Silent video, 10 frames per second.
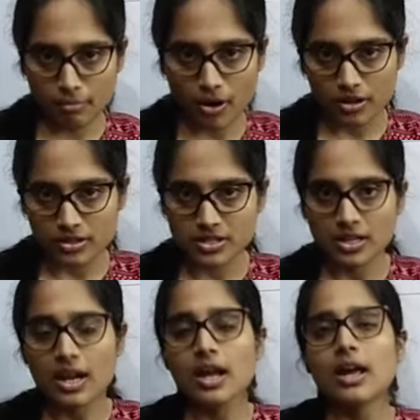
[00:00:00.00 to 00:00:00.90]
bonds.
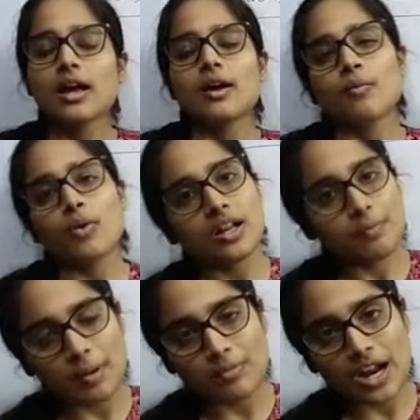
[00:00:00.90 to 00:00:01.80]
What are
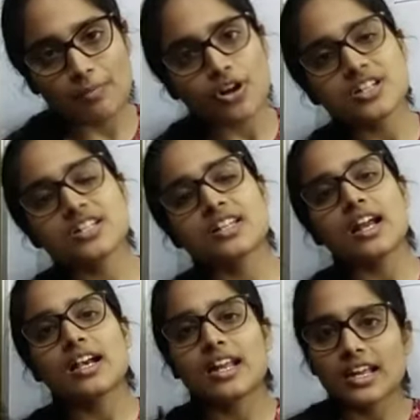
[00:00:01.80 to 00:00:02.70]
peptide bonds? They
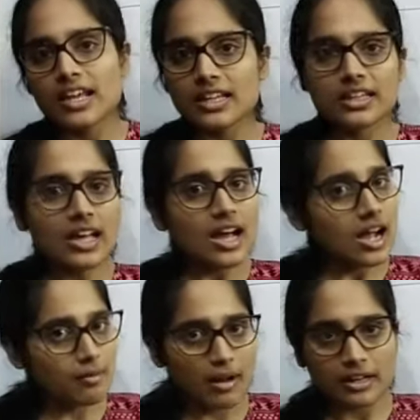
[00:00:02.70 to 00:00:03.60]
are linking the
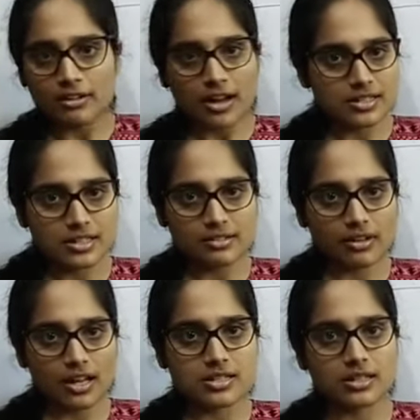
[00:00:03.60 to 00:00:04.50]
amino acid
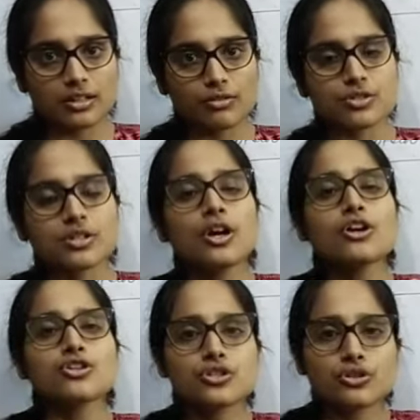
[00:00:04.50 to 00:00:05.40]
residues.
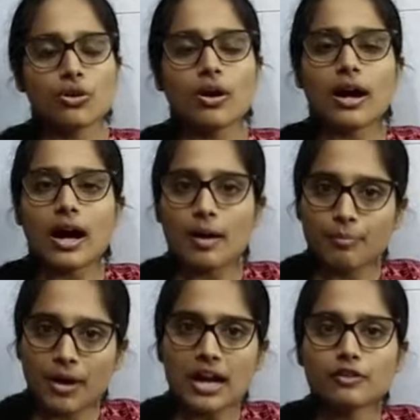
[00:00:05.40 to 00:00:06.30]
So
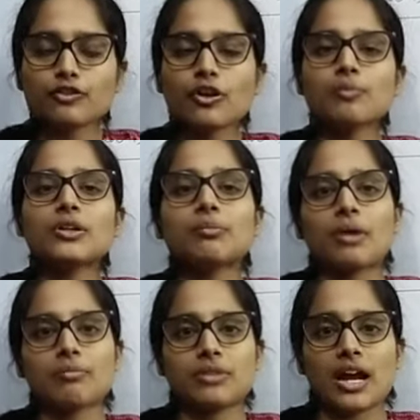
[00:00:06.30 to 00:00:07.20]
apart from the
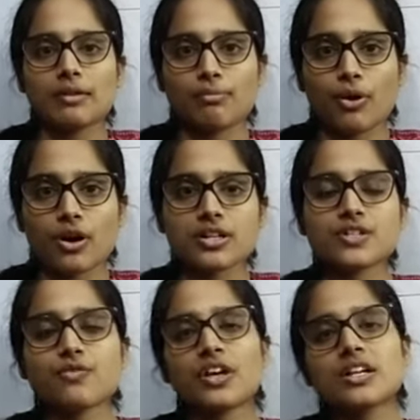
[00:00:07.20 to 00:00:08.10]
peptide bonds,
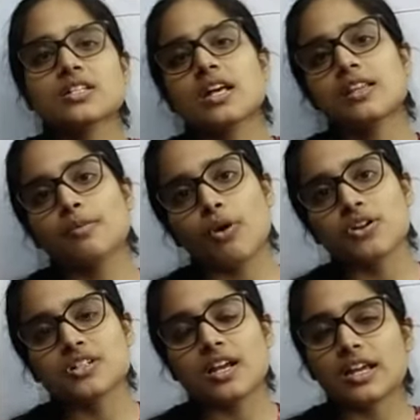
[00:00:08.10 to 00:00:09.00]
various other
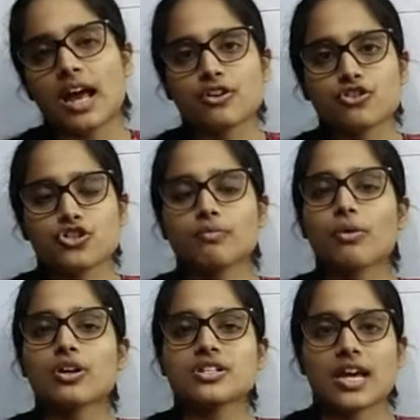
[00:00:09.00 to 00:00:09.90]
bonds like hydrogen
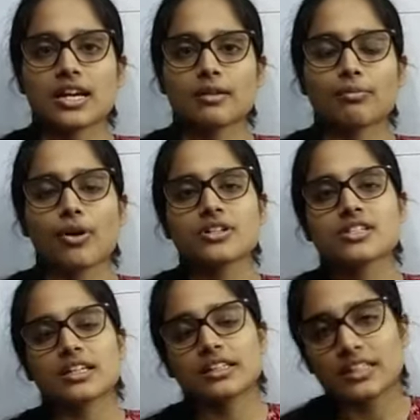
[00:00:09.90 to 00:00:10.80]
bonds, ionic
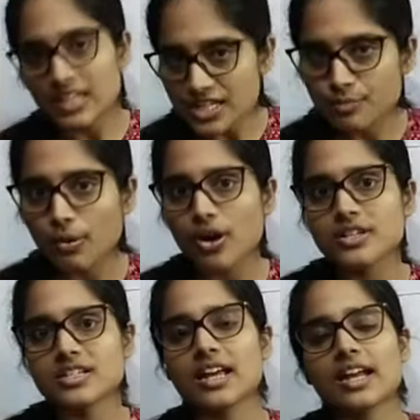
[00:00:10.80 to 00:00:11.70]
bonds, these
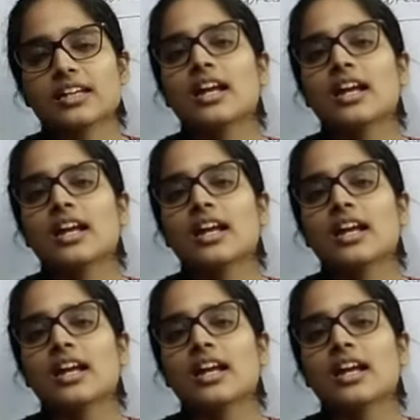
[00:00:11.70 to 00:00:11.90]
bonds get